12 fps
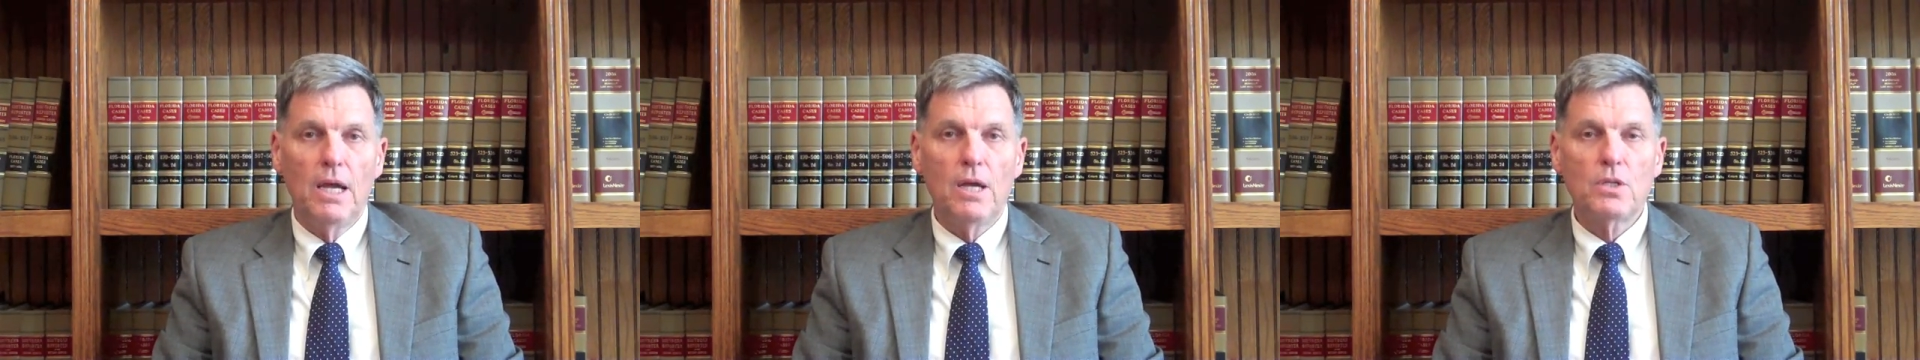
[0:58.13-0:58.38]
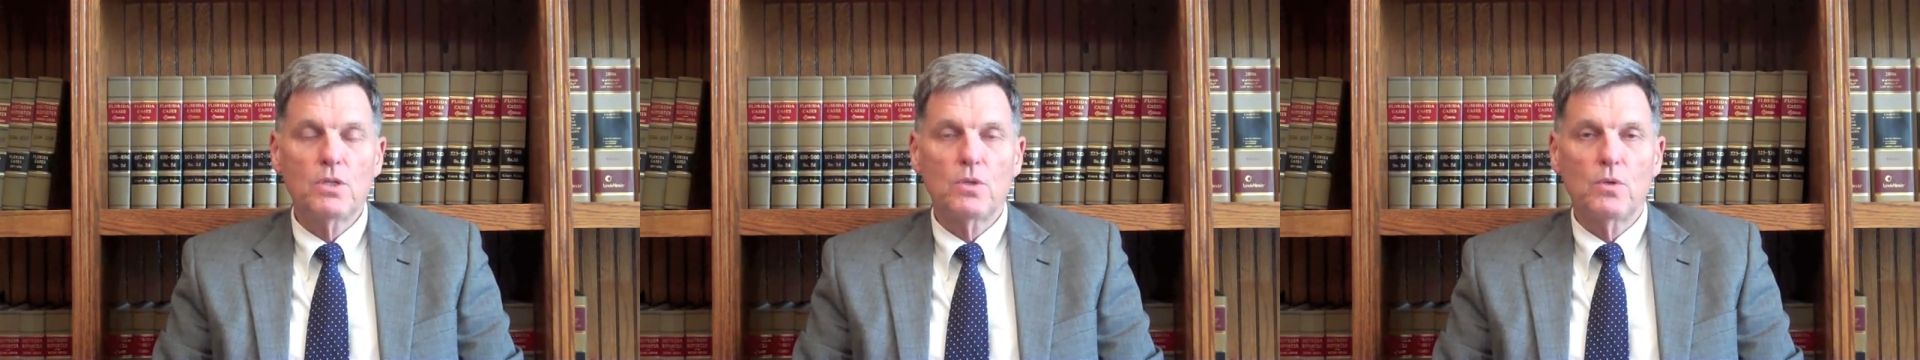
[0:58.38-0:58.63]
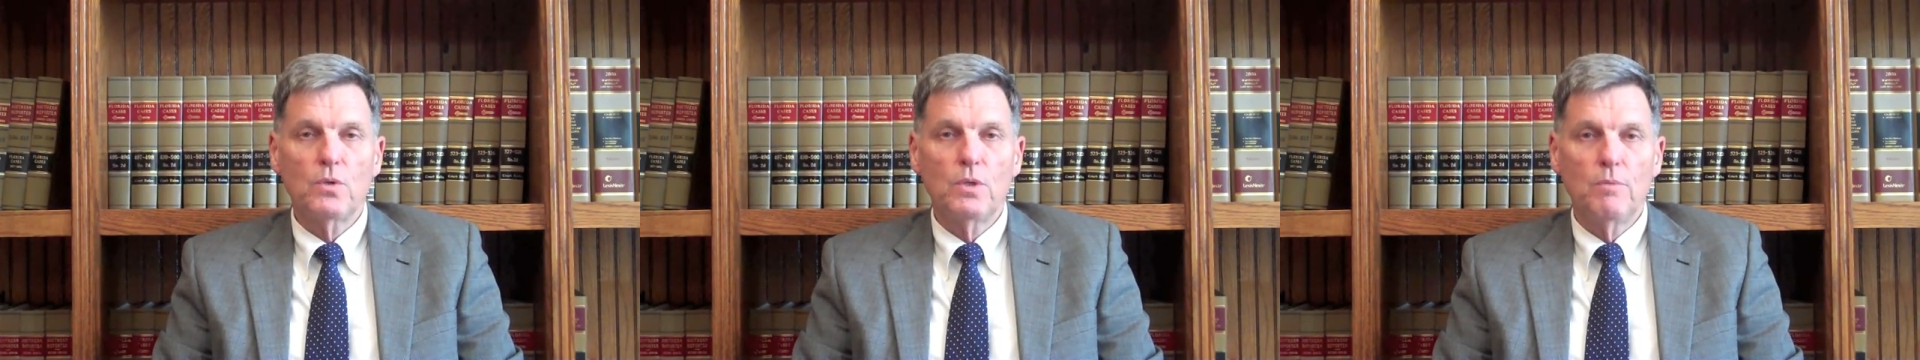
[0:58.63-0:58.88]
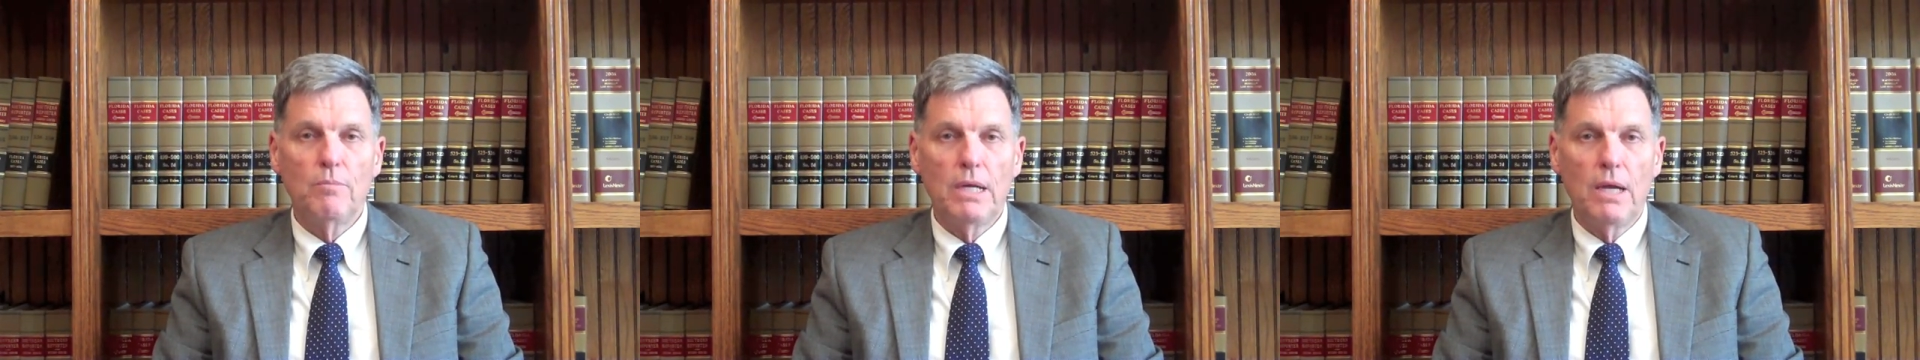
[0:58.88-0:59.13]
a
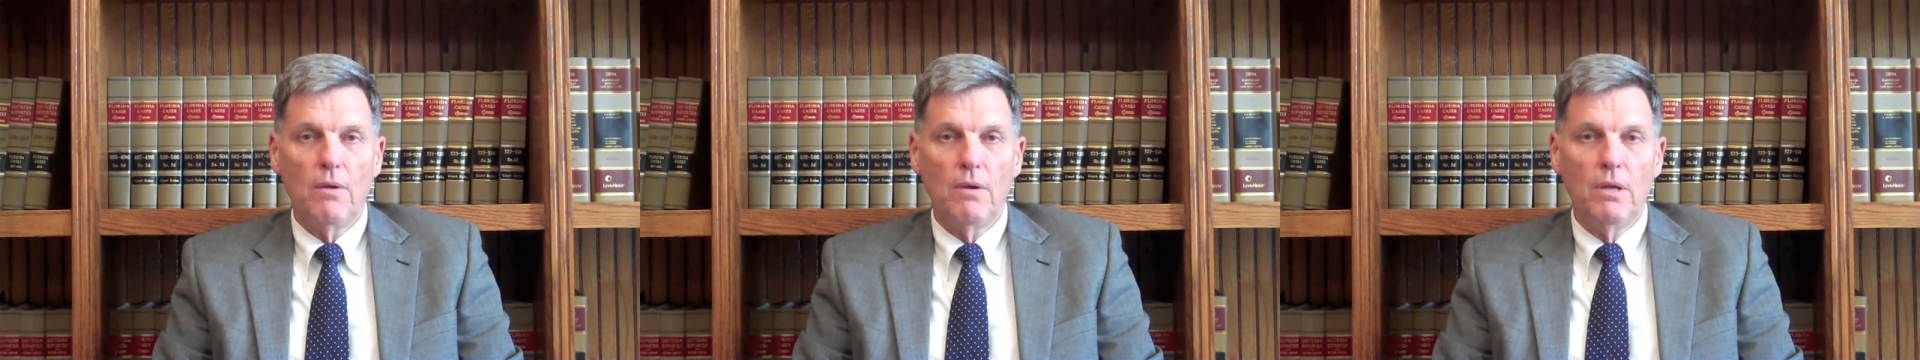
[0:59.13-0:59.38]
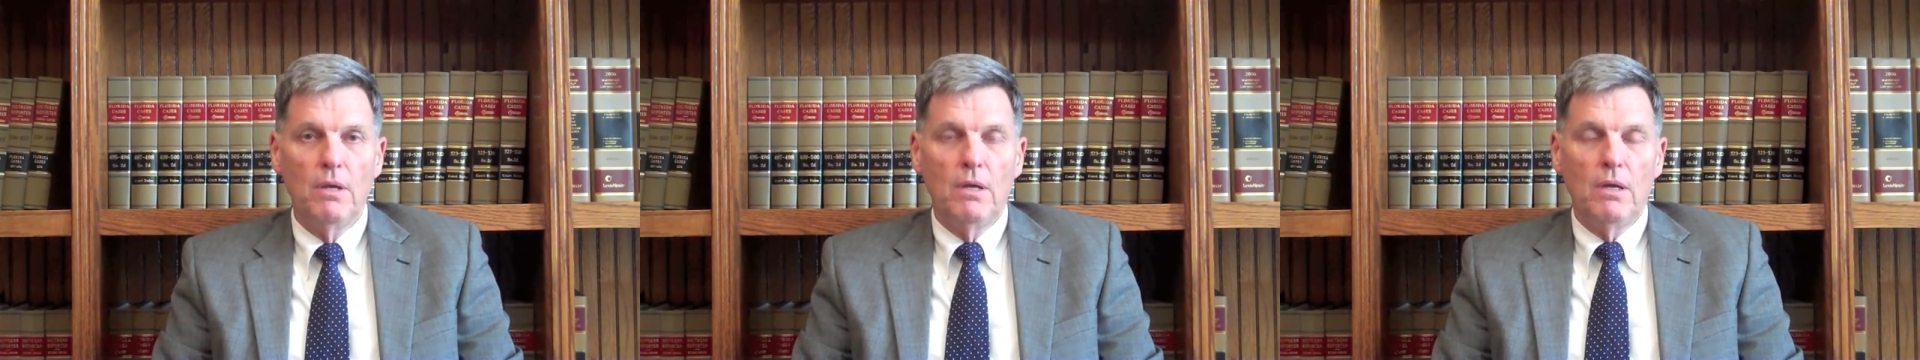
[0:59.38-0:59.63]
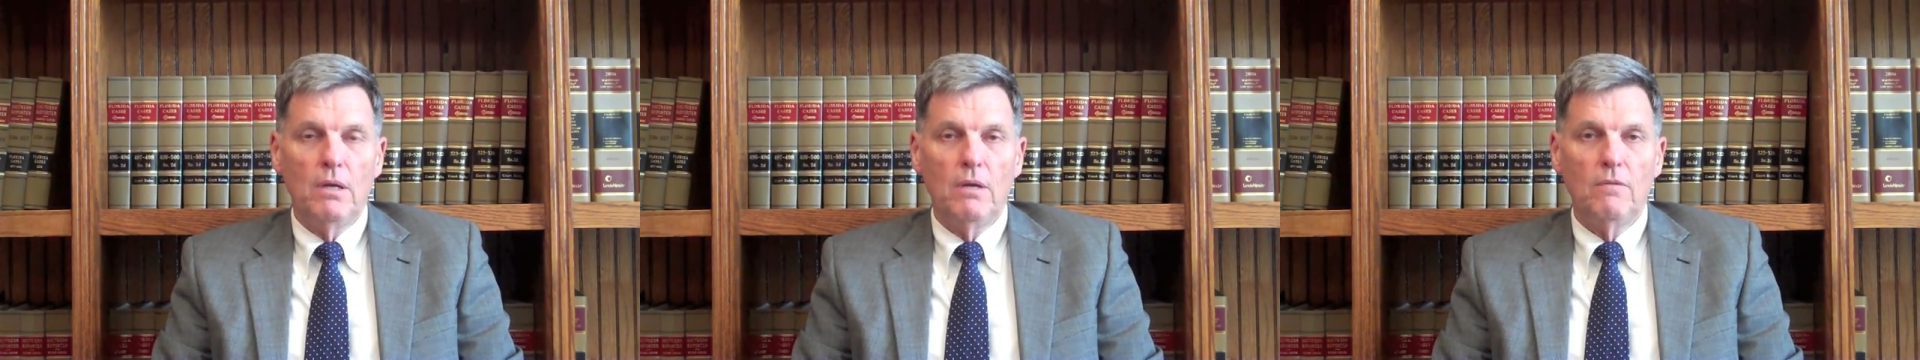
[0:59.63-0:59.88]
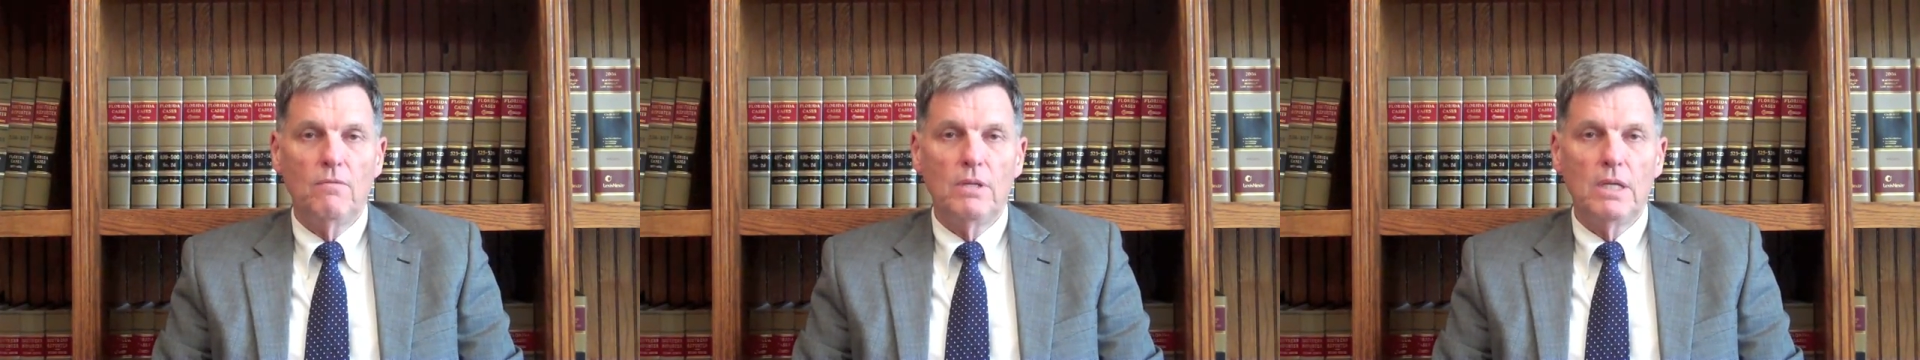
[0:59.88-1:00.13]
certain amount
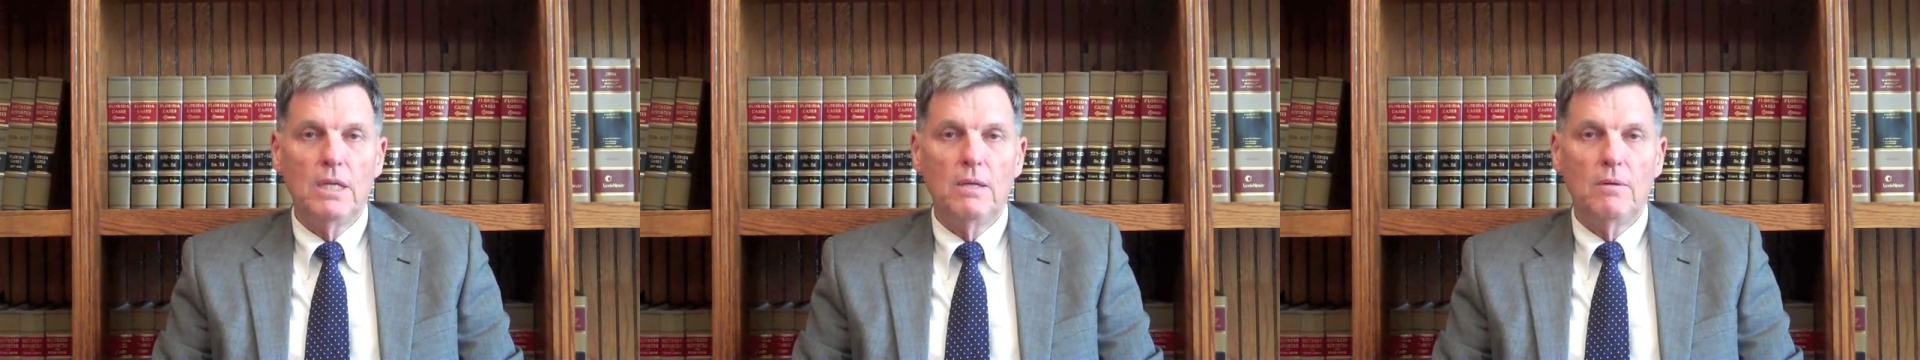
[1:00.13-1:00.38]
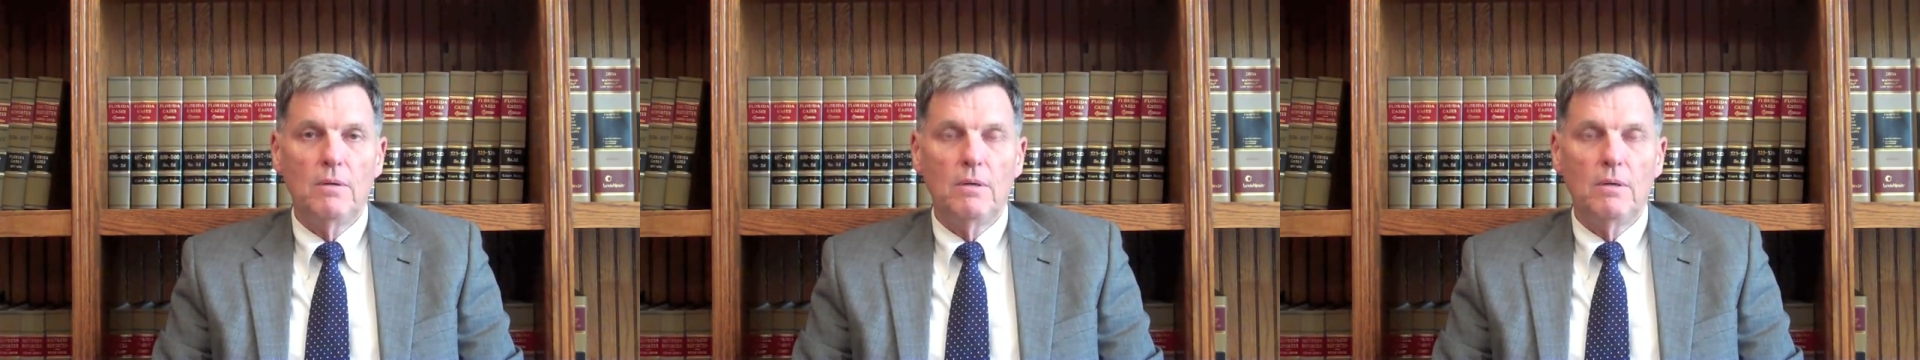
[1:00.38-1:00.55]
of the